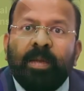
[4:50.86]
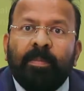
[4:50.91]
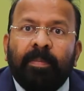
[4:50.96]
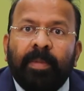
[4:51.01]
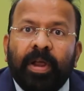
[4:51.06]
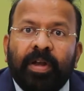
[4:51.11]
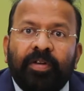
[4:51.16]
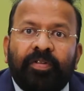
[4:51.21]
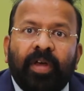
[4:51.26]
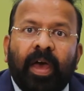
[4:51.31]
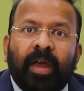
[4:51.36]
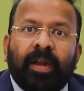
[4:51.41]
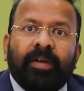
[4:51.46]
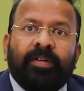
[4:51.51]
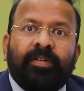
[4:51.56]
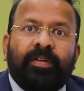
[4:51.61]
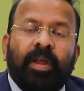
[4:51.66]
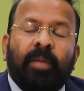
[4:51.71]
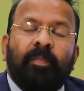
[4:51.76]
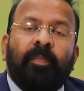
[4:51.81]

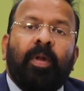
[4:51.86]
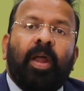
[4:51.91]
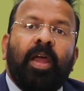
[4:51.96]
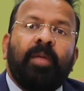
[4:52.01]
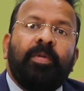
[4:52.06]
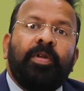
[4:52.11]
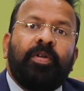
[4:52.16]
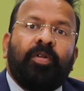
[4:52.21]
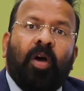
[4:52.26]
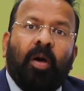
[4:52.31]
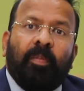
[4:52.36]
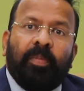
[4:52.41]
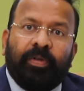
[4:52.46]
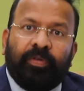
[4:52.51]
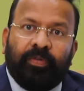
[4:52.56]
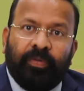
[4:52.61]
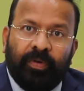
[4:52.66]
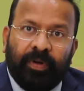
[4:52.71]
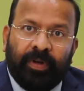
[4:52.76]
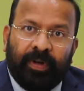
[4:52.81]
indirect employment
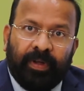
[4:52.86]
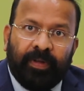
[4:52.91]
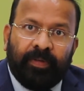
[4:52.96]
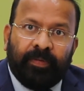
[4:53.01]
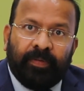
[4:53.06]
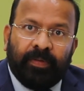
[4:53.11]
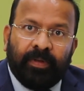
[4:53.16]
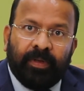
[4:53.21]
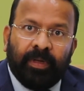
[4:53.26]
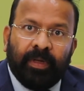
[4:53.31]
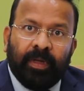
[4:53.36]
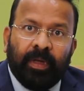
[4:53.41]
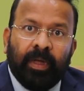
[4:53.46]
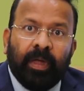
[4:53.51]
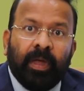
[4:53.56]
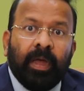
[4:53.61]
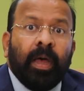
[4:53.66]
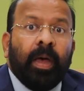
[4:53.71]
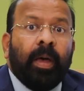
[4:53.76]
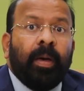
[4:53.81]
opportunities
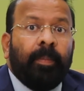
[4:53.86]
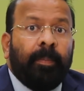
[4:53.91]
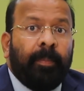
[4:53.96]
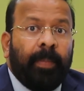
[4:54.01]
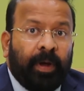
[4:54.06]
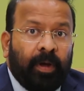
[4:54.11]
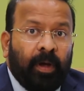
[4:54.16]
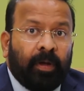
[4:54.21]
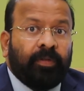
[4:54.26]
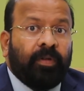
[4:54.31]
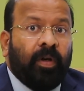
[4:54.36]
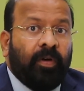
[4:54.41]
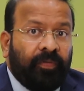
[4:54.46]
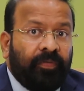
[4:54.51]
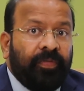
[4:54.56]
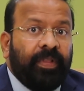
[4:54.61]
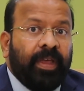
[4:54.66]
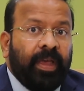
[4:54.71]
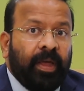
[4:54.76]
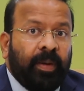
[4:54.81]
because
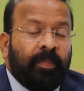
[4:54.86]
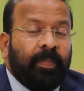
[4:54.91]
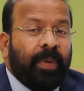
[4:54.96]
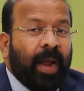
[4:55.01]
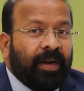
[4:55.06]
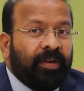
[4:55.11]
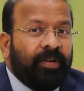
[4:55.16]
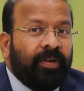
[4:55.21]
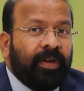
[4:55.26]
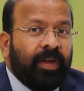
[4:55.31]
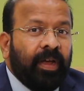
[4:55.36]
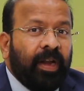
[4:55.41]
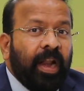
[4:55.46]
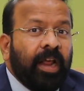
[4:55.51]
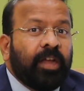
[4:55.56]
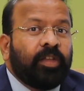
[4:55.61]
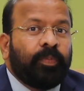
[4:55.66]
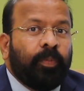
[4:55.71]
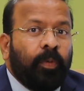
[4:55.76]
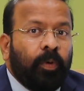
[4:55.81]
of their practical
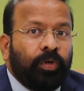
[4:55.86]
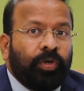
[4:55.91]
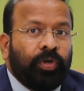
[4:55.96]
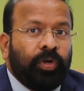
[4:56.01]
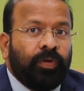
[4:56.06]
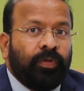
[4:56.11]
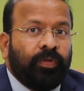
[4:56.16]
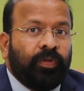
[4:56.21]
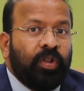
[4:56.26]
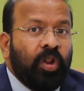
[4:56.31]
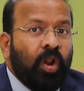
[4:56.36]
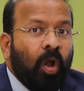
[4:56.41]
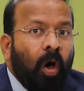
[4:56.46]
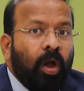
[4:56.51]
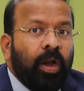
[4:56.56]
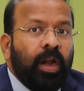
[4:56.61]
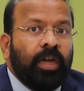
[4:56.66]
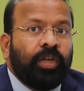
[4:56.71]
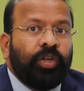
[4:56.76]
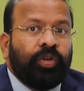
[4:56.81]
exposures,
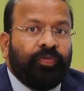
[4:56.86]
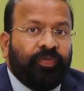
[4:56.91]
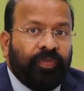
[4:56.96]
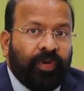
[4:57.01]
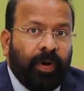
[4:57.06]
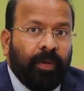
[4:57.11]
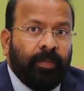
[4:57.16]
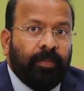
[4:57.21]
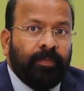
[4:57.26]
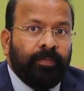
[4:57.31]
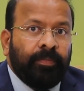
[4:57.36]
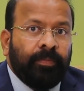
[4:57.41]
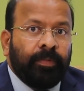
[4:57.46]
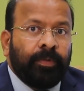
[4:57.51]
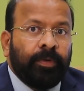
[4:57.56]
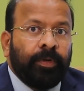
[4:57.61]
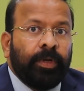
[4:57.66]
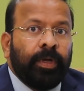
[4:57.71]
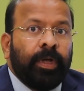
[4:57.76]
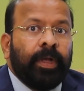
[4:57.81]
knowledge from
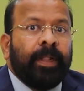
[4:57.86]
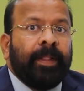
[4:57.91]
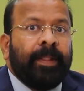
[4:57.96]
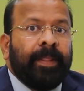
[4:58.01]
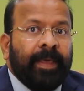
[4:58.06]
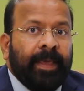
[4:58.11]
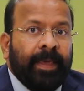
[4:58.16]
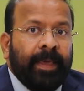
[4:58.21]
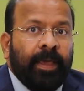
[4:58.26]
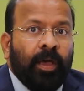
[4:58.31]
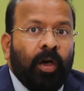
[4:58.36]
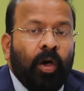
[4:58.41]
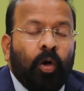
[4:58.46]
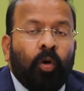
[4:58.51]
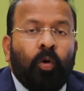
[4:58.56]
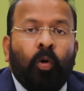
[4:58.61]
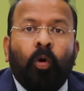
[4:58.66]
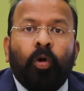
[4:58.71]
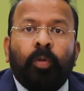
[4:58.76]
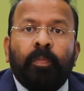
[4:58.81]
the
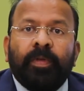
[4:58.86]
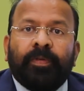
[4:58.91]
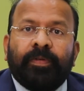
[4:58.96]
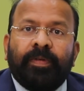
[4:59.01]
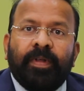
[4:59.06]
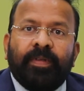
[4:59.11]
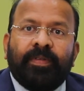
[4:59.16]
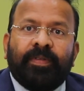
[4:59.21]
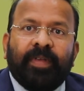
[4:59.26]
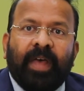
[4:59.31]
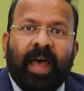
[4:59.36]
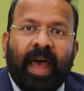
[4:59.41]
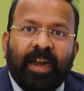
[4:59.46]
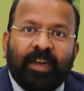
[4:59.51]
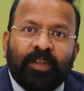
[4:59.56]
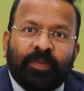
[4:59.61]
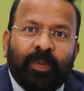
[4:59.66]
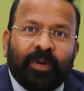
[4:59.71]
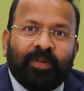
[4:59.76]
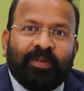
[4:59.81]
core business
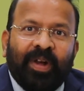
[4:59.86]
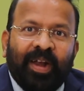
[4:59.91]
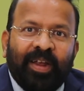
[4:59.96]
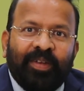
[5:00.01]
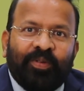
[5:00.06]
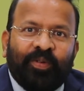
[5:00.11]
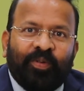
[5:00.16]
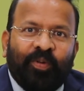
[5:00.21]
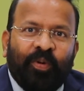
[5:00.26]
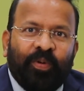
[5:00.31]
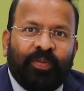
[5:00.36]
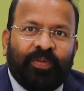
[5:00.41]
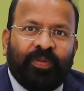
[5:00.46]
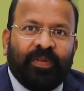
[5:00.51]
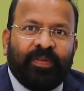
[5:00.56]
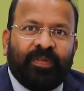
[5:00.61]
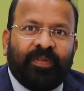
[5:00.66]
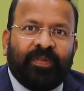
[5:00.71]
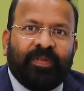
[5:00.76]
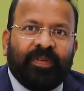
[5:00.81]
and specialized
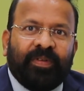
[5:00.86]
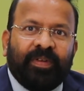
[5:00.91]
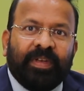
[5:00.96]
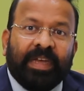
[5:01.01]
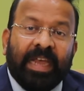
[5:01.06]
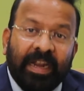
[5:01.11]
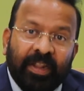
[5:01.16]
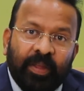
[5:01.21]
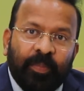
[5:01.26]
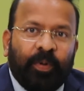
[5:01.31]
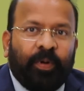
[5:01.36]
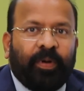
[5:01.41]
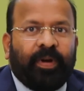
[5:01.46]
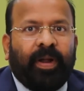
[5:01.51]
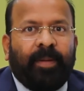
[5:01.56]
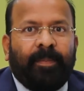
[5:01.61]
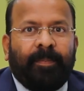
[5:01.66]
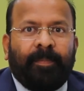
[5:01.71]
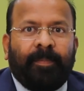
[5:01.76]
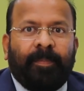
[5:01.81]
courses in the
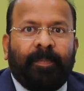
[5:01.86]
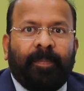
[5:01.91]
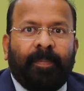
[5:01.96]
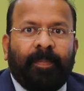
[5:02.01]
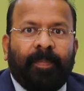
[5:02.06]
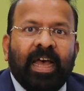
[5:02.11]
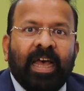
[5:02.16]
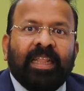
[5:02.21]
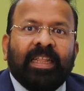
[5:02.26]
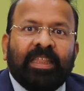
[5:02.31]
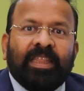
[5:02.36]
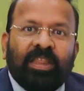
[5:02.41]
program. The